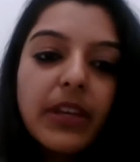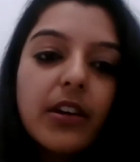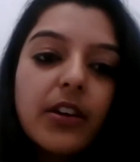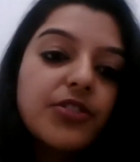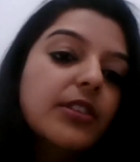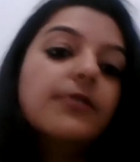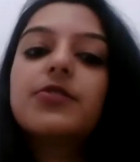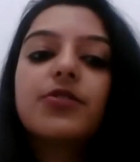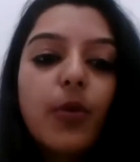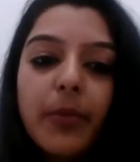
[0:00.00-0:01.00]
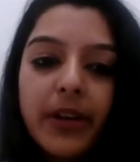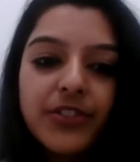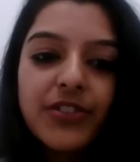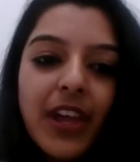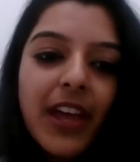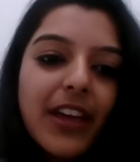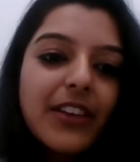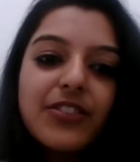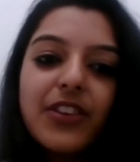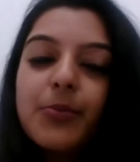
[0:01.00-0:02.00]
me achieve so much.
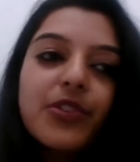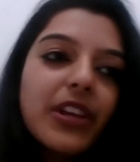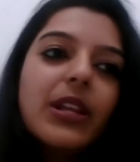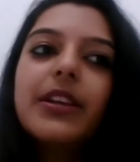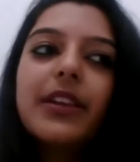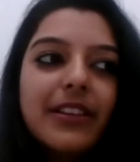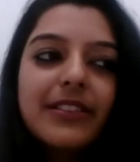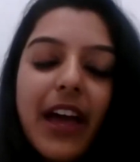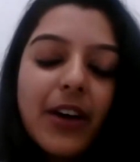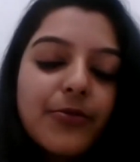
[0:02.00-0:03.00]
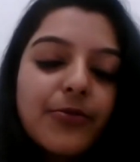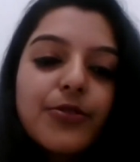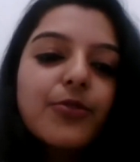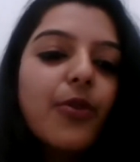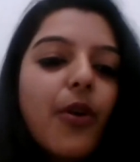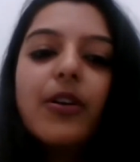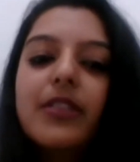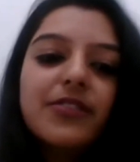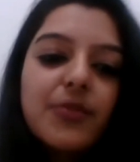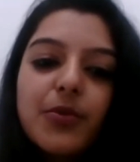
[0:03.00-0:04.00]
So I'm really, really thankful to all
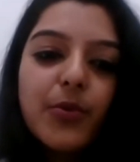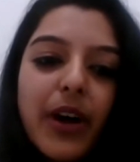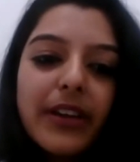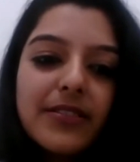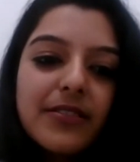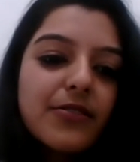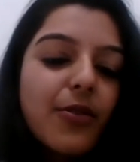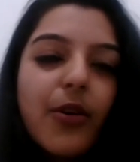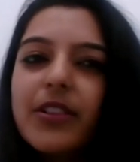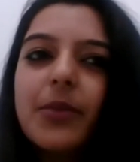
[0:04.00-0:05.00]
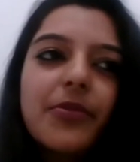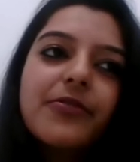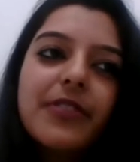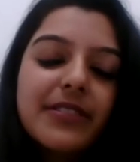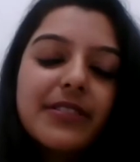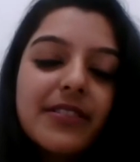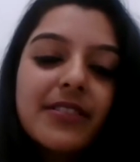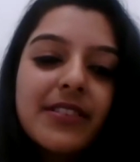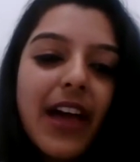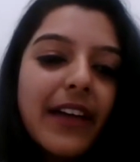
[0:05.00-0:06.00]
the supervisors, all the
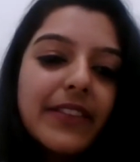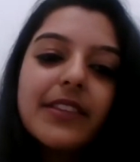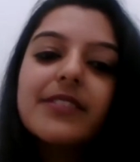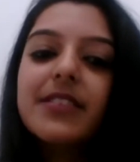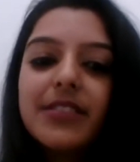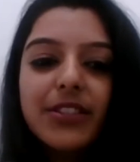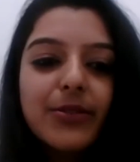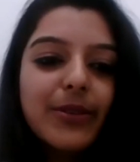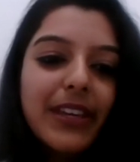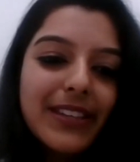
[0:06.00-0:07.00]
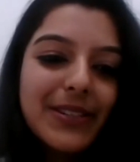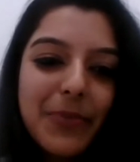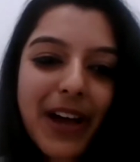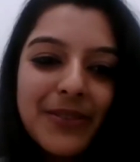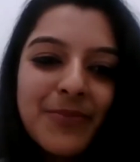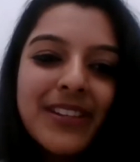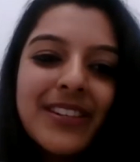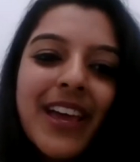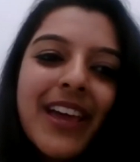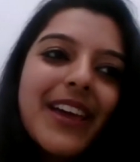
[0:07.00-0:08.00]
professors, and the CityU EE department.
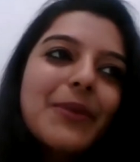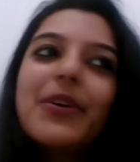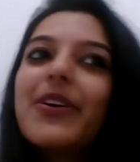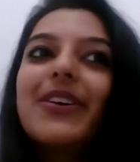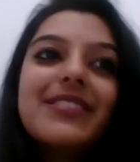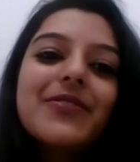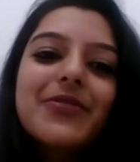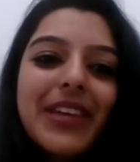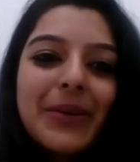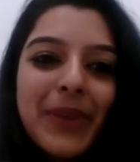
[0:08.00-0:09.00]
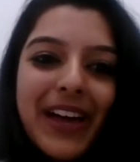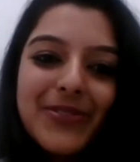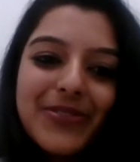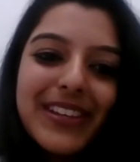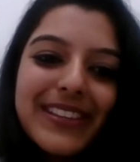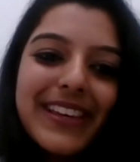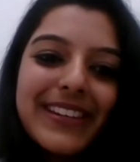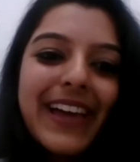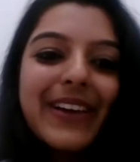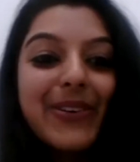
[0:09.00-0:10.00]
Because of them, I feel that
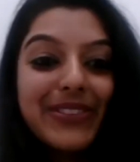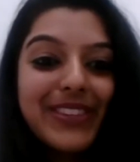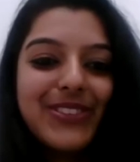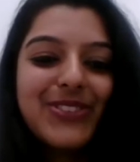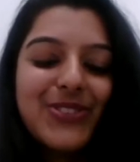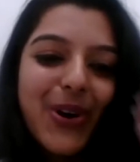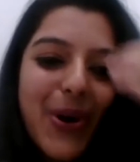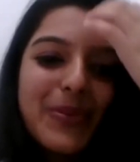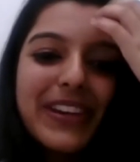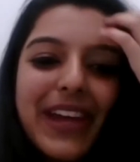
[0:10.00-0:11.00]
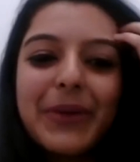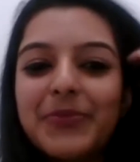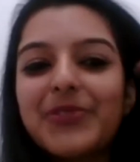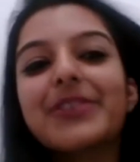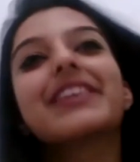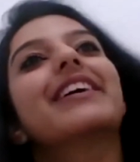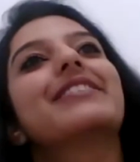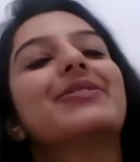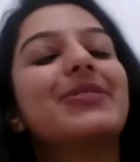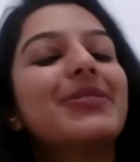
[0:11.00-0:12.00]
I got this job and I'm working at
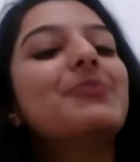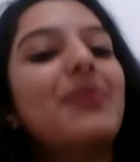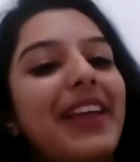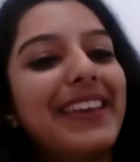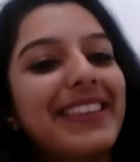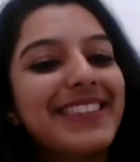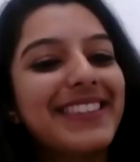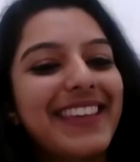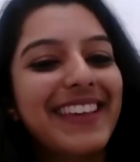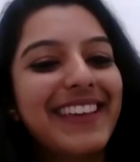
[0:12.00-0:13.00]
a good place.